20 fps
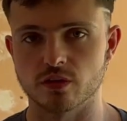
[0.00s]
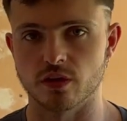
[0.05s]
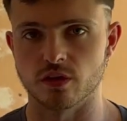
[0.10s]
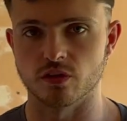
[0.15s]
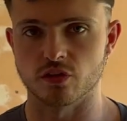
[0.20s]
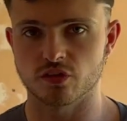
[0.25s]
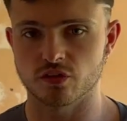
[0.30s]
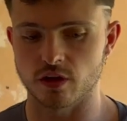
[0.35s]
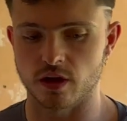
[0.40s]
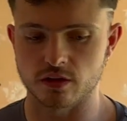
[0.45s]

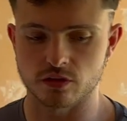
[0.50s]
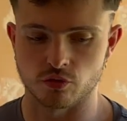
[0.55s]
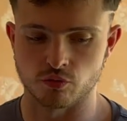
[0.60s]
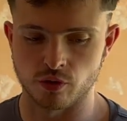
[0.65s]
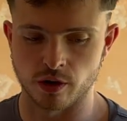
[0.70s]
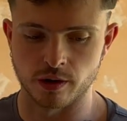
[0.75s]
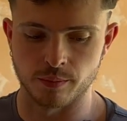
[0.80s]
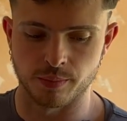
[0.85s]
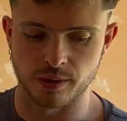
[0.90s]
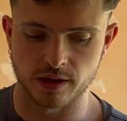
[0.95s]
in starting to
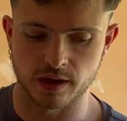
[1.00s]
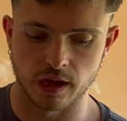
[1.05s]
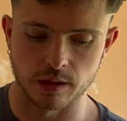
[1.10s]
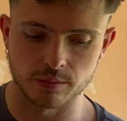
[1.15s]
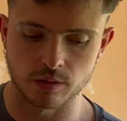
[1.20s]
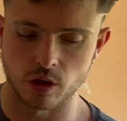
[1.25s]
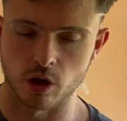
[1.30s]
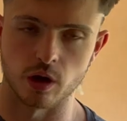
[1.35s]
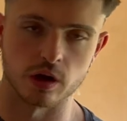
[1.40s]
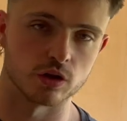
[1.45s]
run a bit of
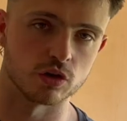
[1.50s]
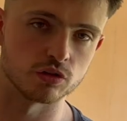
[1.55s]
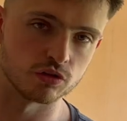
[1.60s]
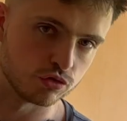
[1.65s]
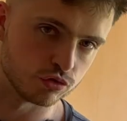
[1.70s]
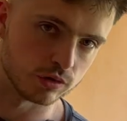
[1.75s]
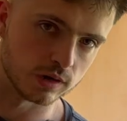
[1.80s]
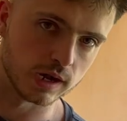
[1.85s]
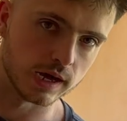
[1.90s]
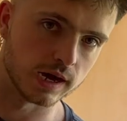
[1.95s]
cable, oh, I've got to
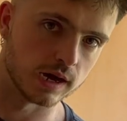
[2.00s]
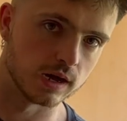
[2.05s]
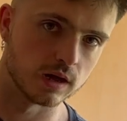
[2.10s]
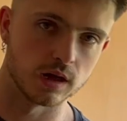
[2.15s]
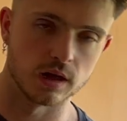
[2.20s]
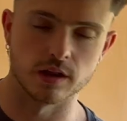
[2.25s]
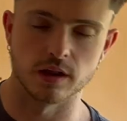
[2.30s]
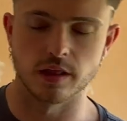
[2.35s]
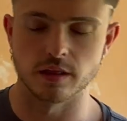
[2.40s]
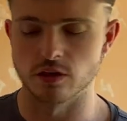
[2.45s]
drill that,
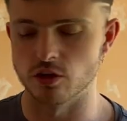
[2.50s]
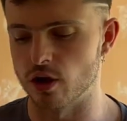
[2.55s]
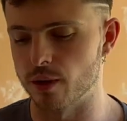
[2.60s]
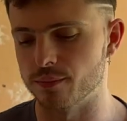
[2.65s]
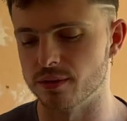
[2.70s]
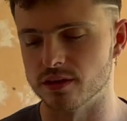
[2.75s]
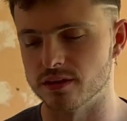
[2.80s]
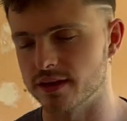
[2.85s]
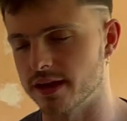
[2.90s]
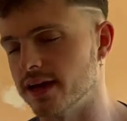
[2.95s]
and then you're
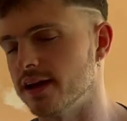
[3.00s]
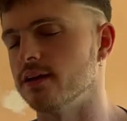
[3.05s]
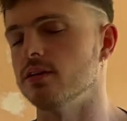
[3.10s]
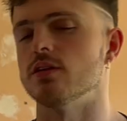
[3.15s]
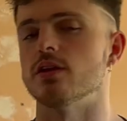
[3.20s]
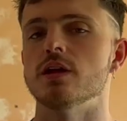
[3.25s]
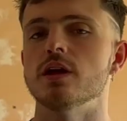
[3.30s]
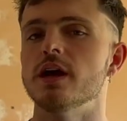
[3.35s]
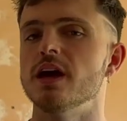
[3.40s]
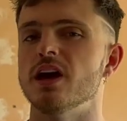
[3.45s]
up and
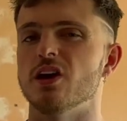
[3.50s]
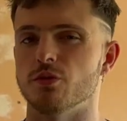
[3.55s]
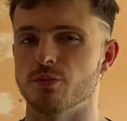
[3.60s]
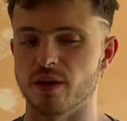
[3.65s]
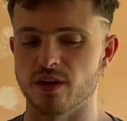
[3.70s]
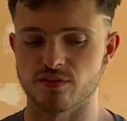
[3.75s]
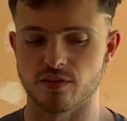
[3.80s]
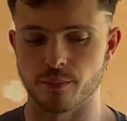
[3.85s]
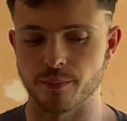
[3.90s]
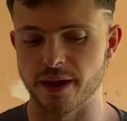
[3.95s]
down, and it's a
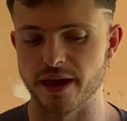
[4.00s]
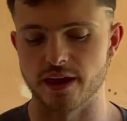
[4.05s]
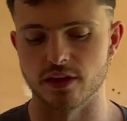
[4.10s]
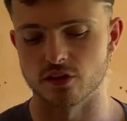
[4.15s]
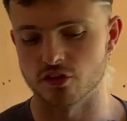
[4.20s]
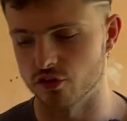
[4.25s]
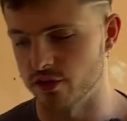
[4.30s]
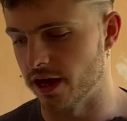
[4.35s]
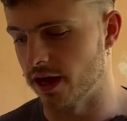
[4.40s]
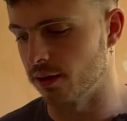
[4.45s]
bit of a pain.
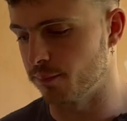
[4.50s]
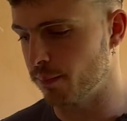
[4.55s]
So yeah,